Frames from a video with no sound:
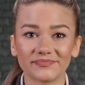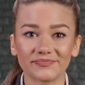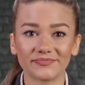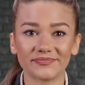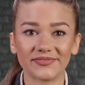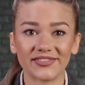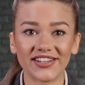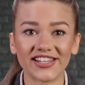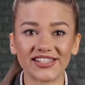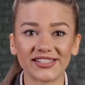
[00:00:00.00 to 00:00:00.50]

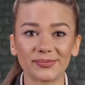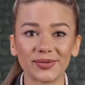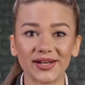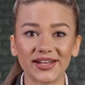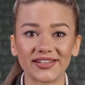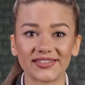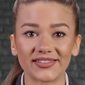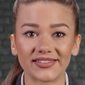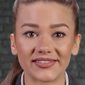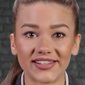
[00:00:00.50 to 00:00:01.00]
This
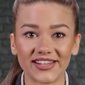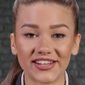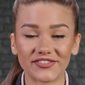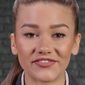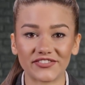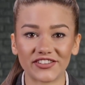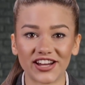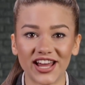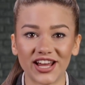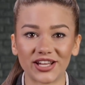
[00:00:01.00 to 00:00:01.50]
means that if
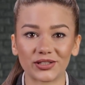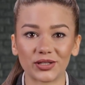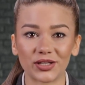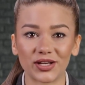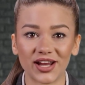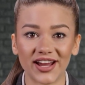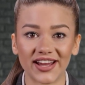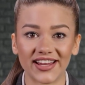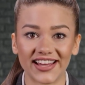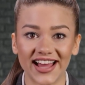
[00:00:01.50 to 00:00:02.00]
the
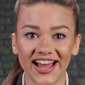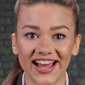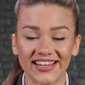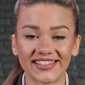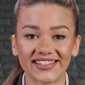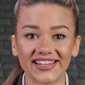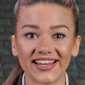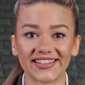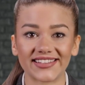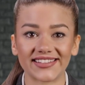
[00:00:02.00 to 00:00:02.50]
underlying
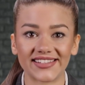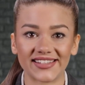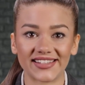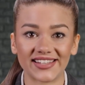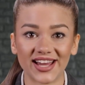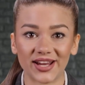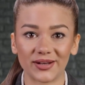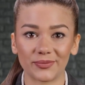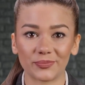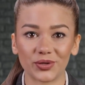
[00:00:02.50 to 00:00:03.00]
asset does
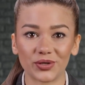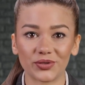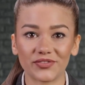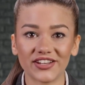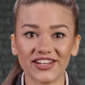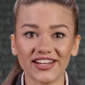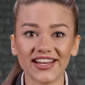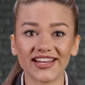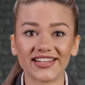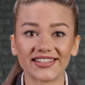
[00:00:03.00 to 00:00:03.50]
not move
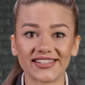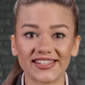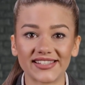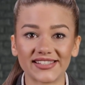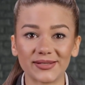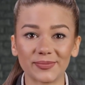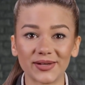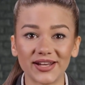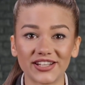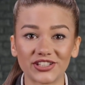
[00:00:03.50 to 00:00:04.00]
in the
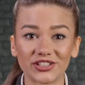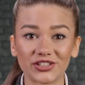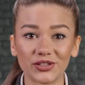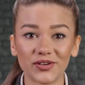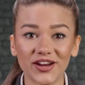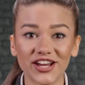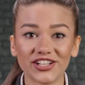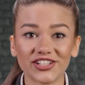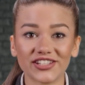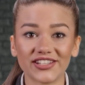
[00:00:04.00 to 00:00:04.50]
anticipated
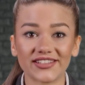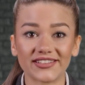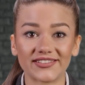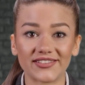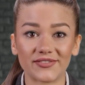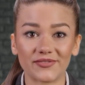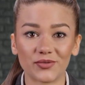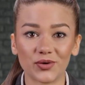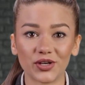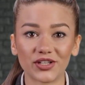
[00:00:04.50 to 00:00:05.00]
direction
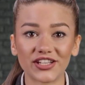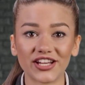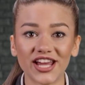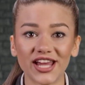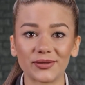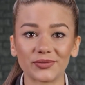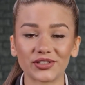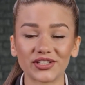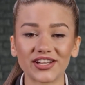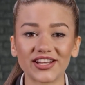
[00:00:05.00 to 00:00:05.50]
before the
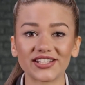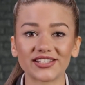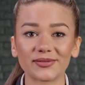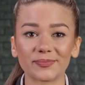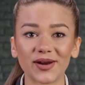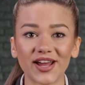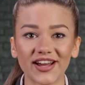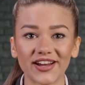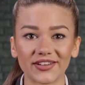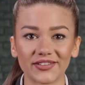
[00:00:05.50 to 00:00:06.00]
option
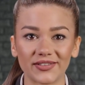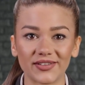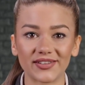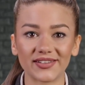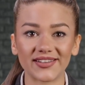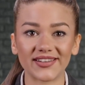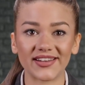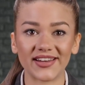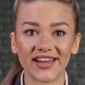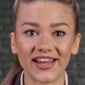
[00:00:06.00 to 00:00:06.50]
expires,
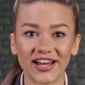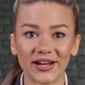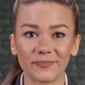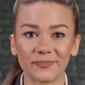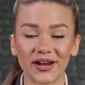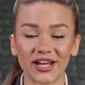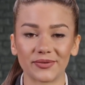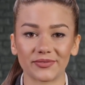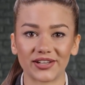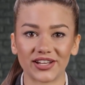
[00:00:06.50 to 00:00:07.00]
it
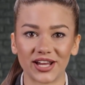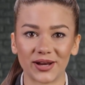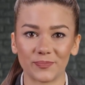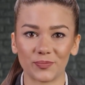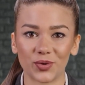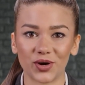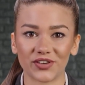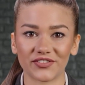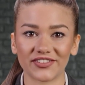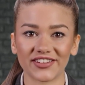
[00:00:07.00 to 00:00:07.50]
may become
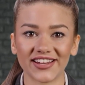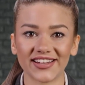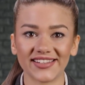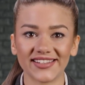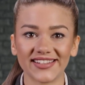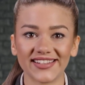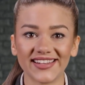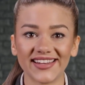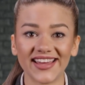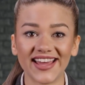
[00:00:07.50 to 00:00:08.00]

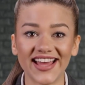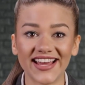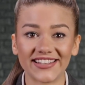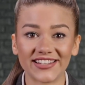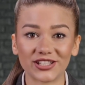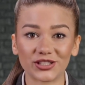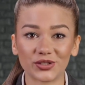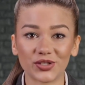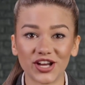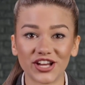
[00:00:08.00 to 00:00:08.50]
worthless, and
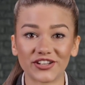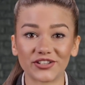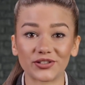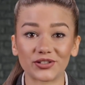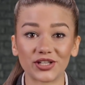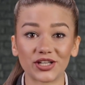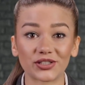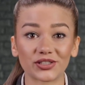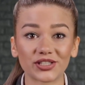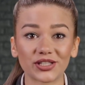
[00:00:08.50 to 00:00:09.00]
the trader
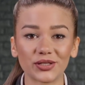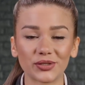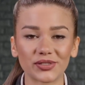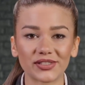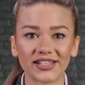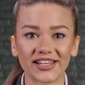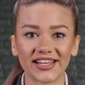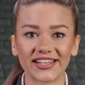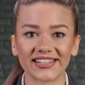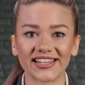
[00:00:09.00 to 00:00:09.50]
could lose
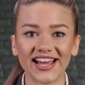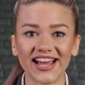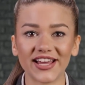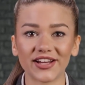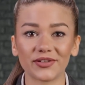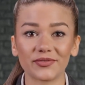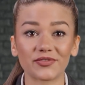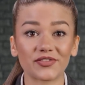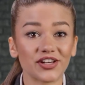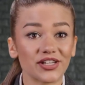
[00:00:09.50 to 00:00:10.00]
the
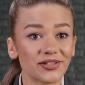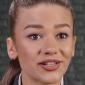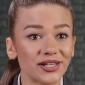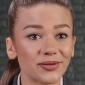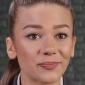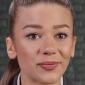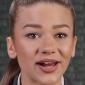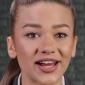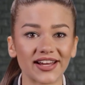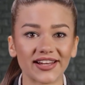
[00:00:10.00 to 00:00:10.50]
entire
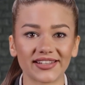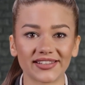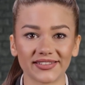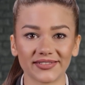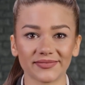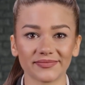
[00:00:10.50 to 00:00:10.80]
premium paid.